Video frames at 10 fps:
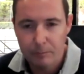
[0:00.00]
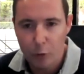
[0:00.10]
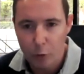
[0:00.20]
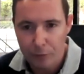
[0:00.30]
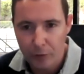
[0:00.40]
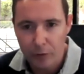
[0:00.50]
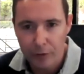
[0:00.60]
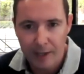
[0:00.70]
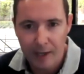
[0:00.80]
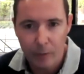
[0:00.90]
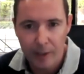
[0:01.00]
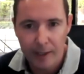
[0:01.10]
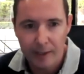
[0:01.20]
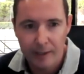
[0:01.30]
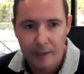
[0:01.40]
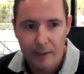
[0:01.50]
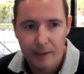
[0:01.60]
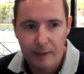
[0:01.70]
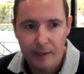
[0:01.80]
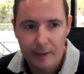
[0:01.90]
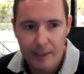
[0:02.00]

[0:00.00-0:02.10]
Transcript: portfolio that way, mm-hmm.